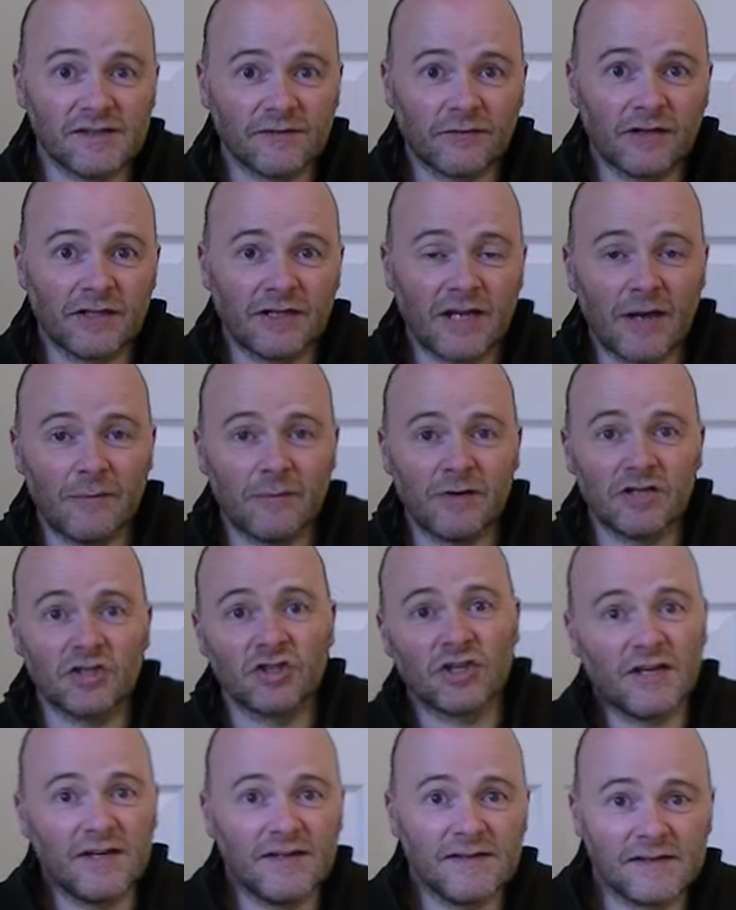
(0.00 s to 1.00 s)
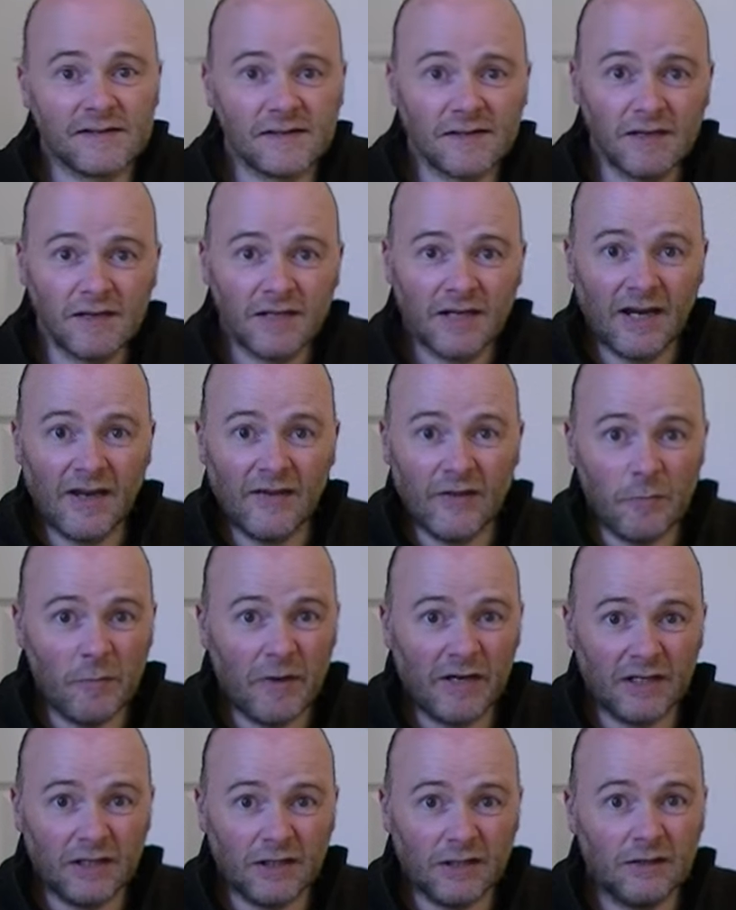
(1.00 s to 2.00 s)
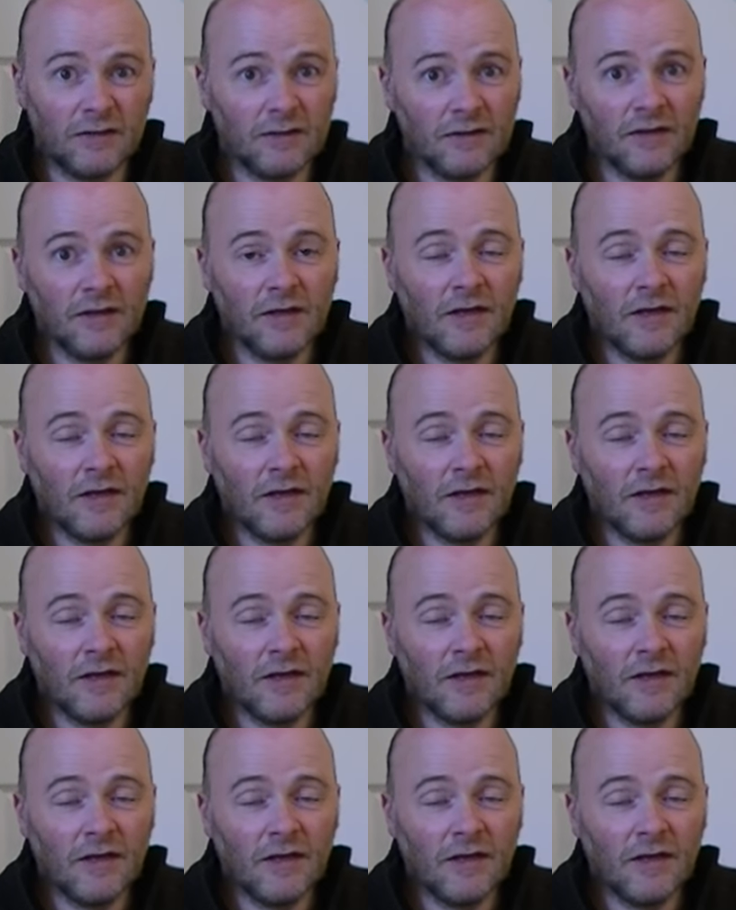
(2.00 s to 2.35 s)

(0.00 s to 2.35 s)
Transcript: If the damage is in the middle